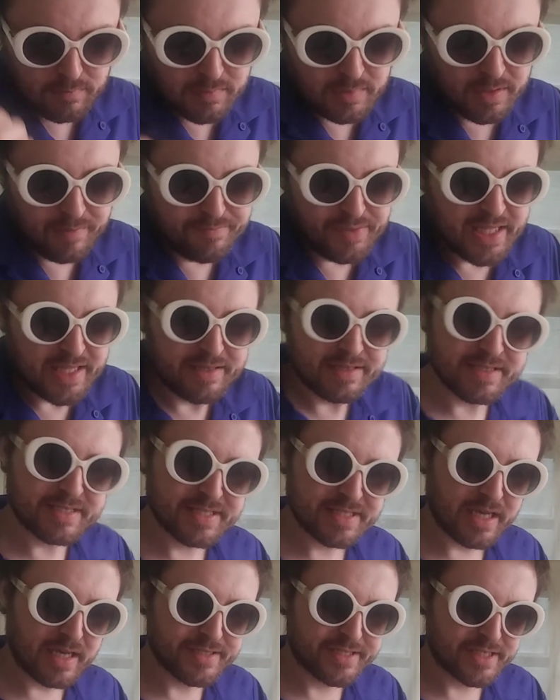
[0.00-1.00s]
completely
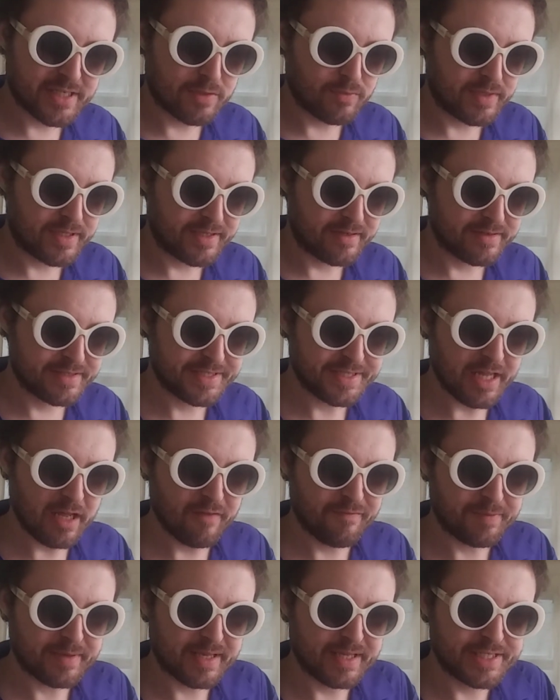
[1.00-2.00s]
disgusted with
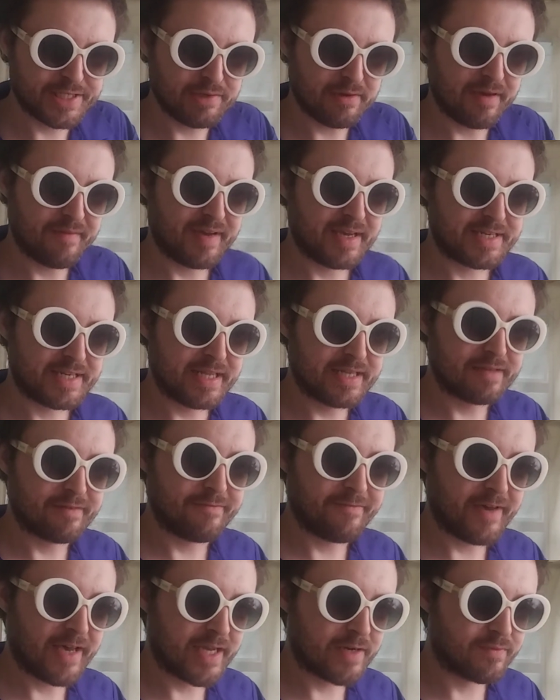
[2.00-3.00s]
yourself because you have
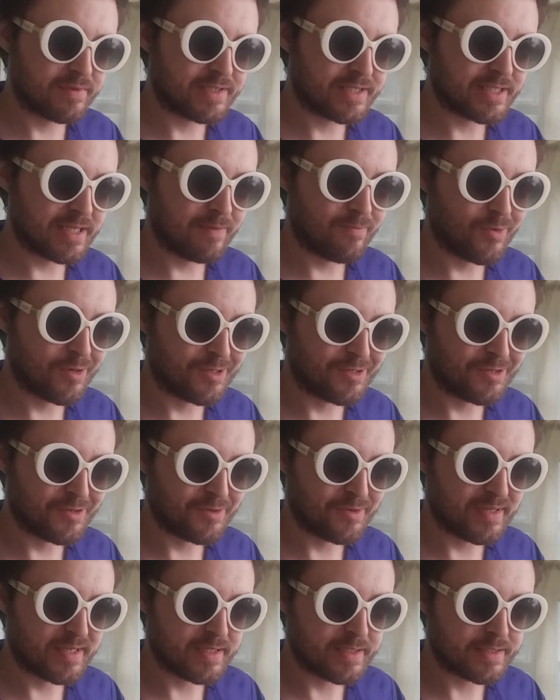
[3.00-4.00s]
identified with someone
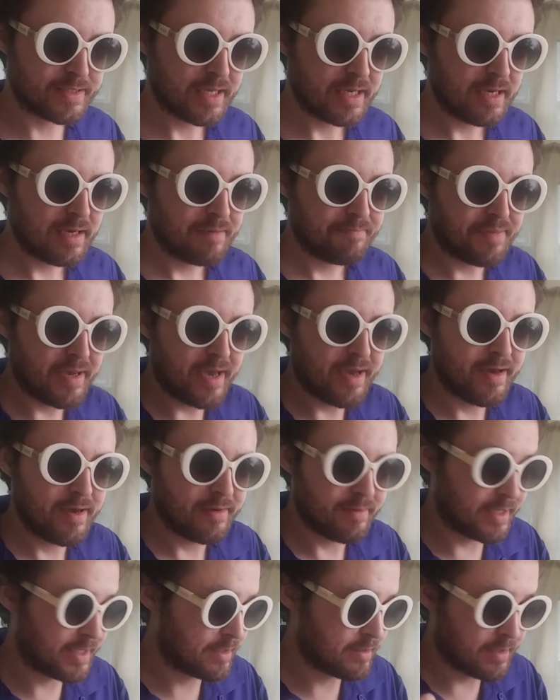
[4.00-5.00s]
who is
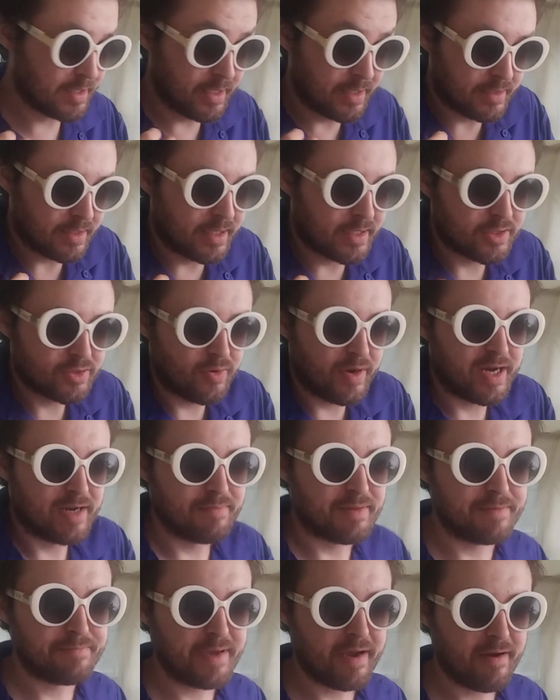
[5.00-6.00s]
like
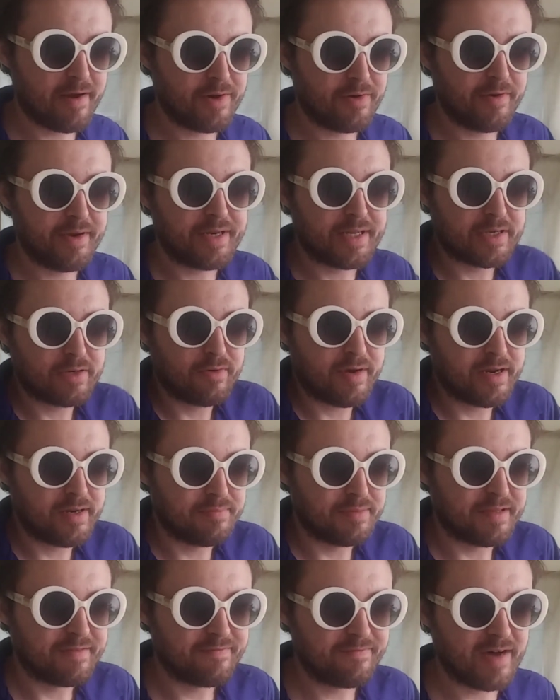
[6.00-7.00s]
incredibly paranoid,
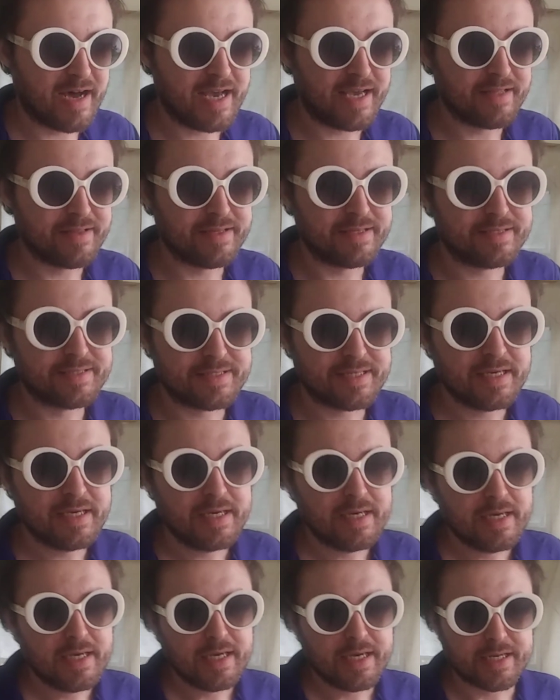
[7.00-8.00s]
incredibly violent,
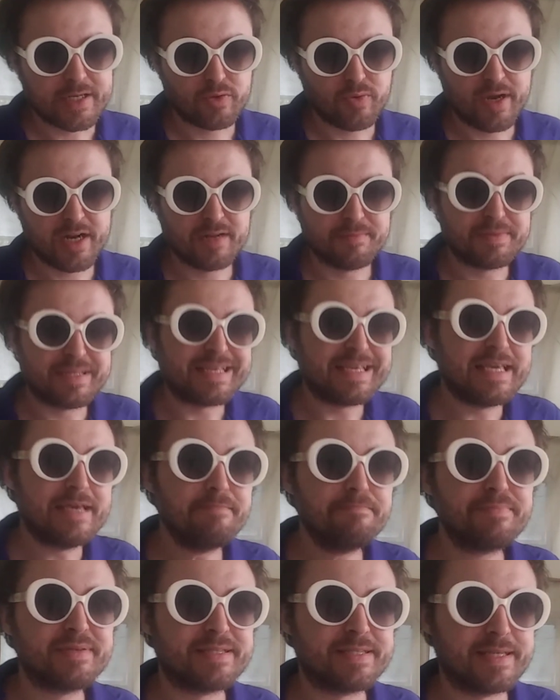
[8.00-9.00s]
incredibly
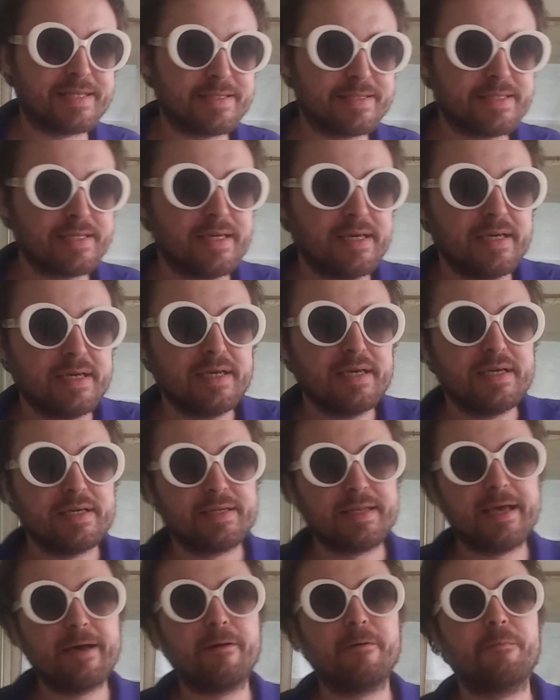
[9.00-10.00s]
impotent.
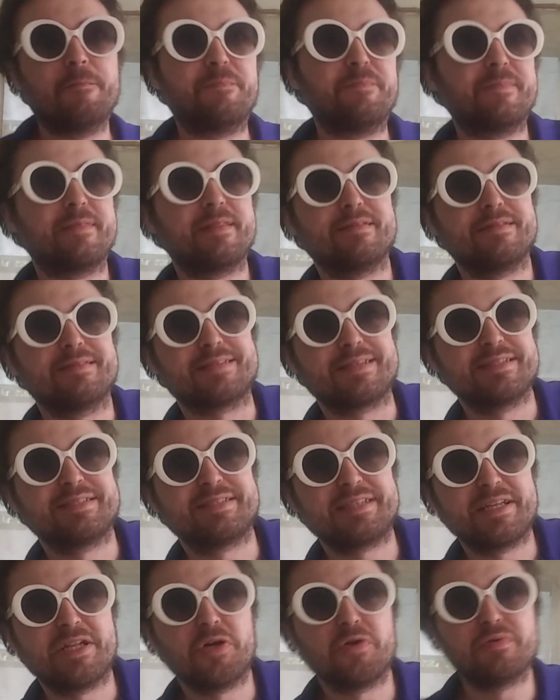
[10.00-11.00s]
Now,
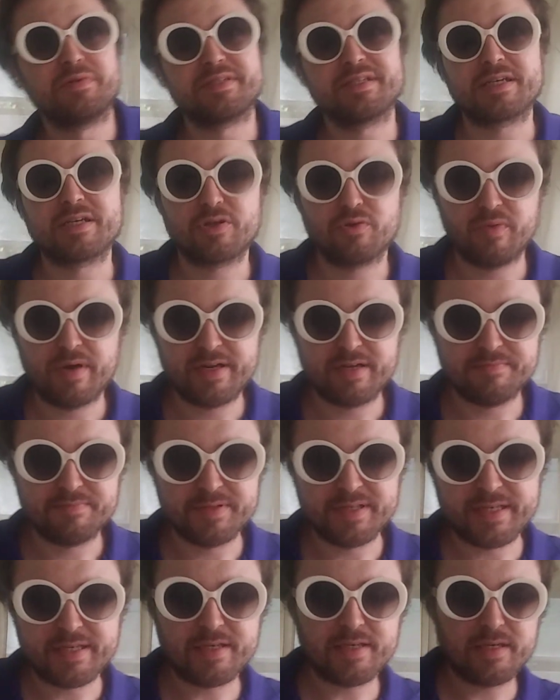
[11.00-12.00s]
Casino is
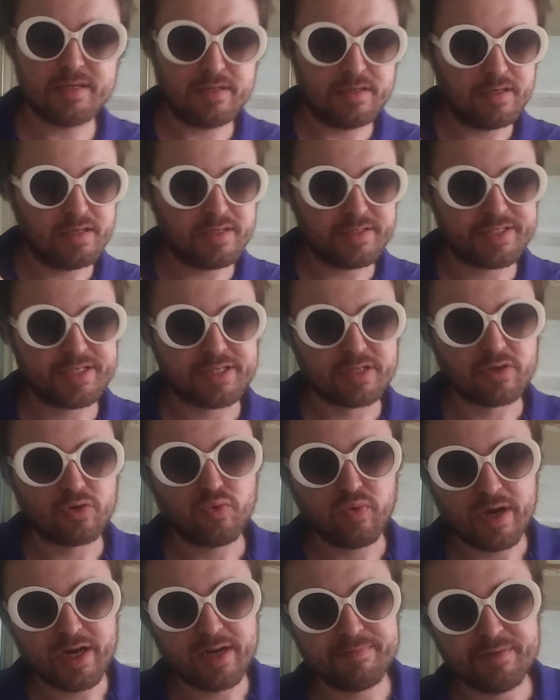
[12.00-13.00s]
incredibly it's
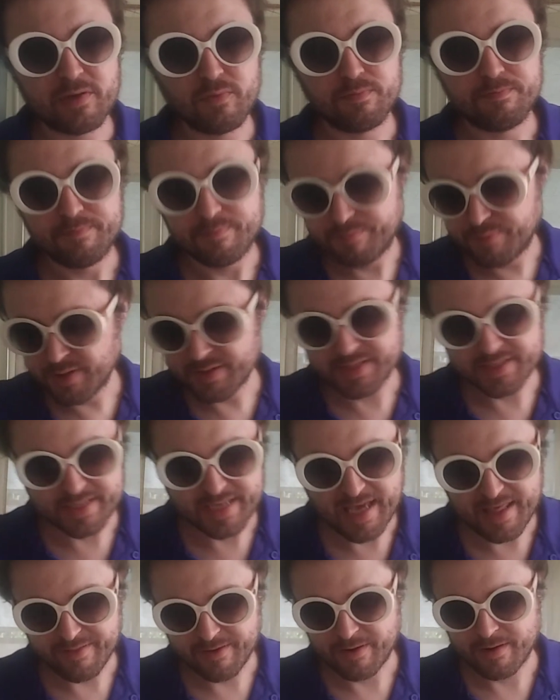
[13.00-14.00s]
incredibly put
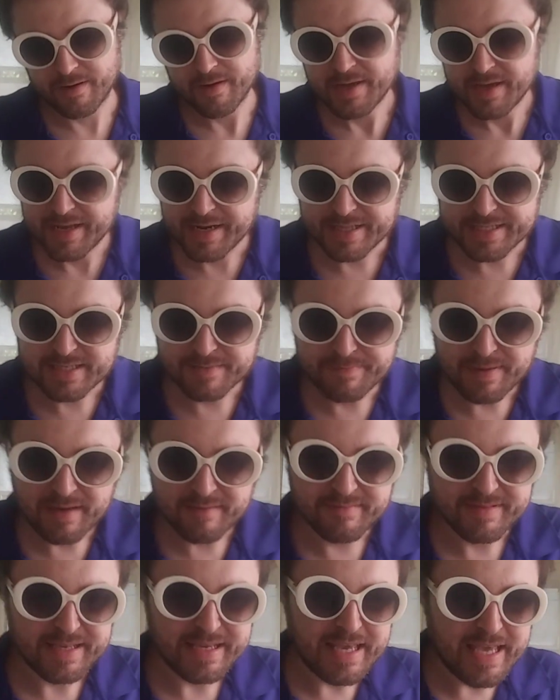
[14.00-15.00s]
together, and it's
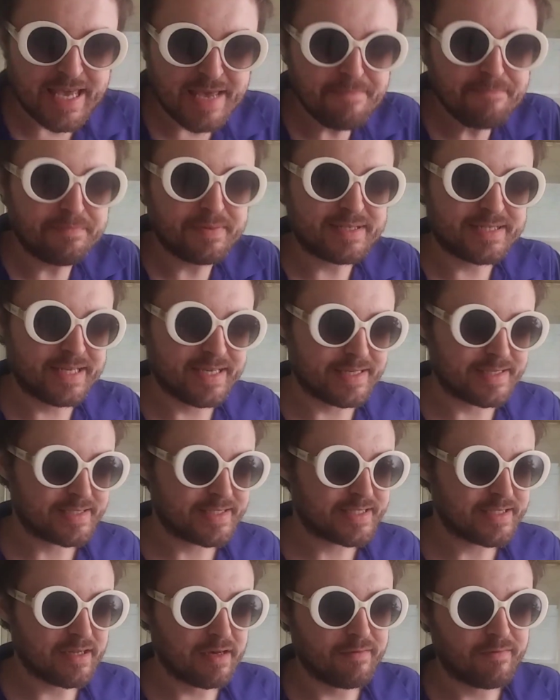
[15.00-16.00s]
about the
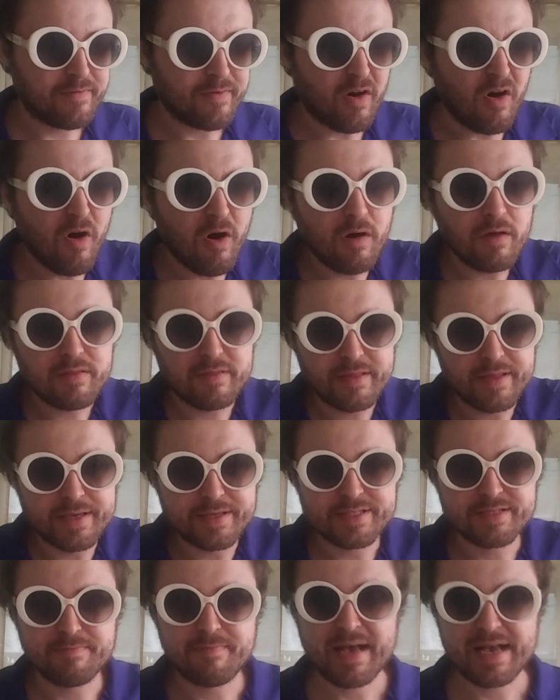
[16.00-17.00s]
impotence of all
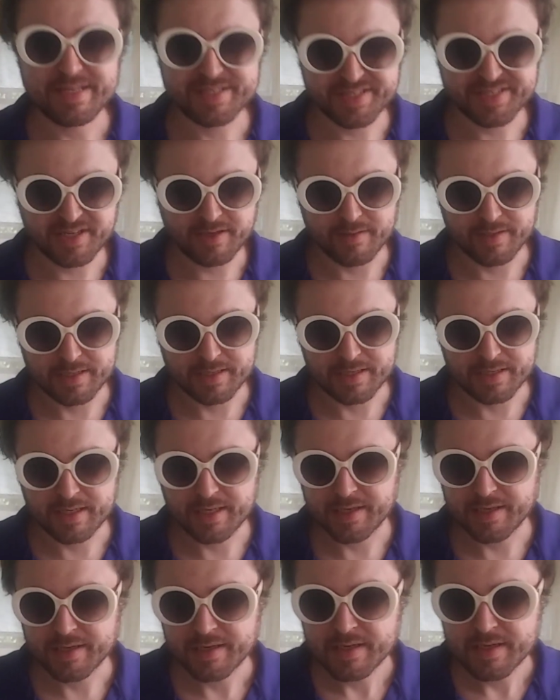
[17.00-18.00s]
things
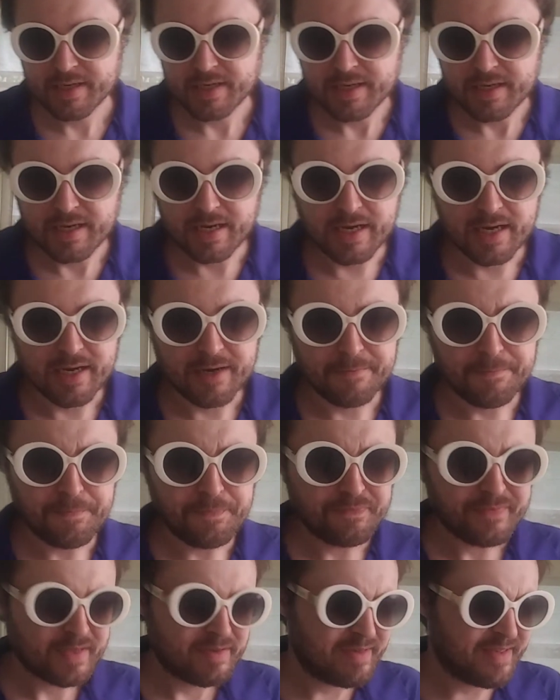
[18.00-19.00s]
masculinity. Um,
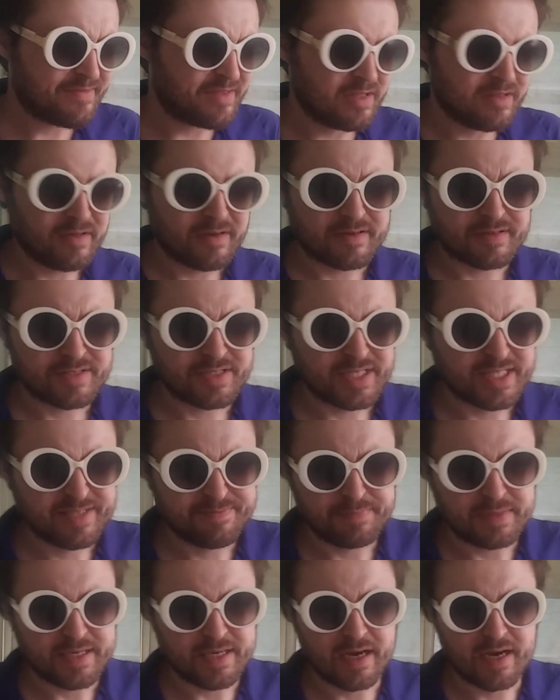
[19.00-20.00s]
you have to look
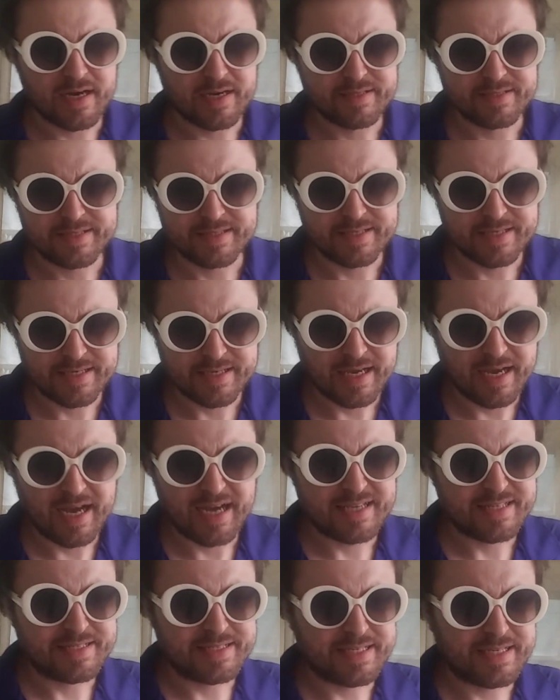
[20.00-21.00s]
just beyond the
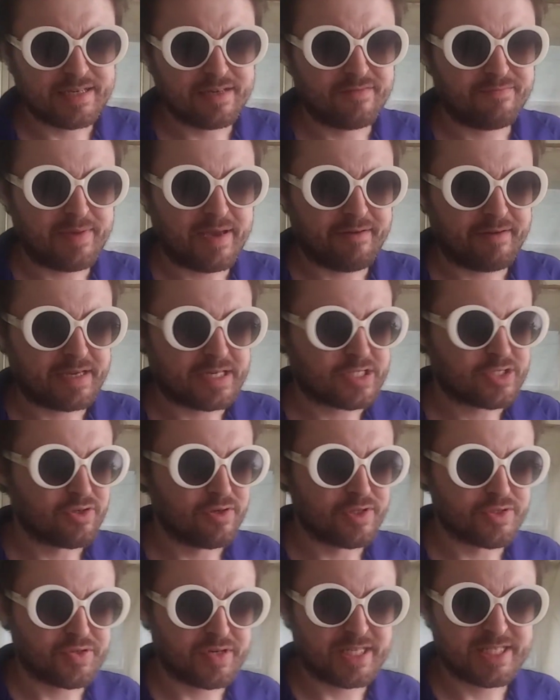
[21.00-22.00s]
idea of bearing
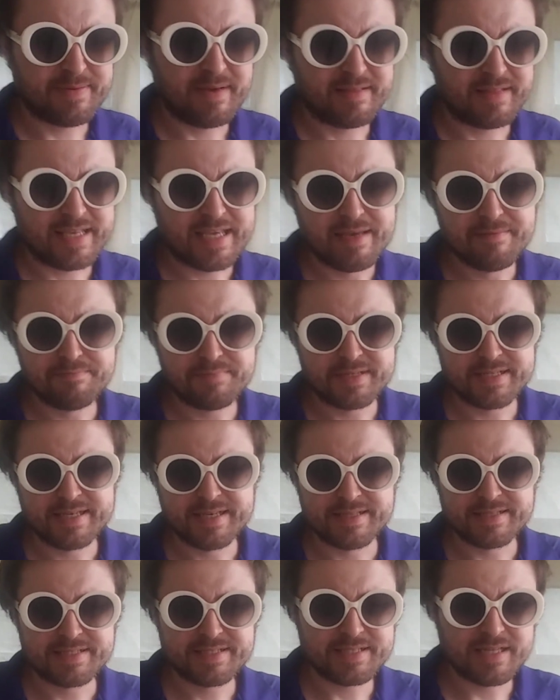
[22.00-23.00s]
children. It's about the
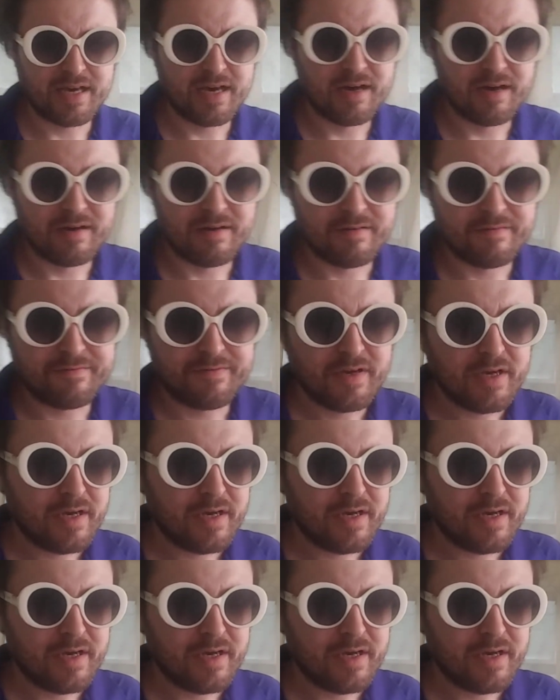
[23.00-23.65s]
impotence of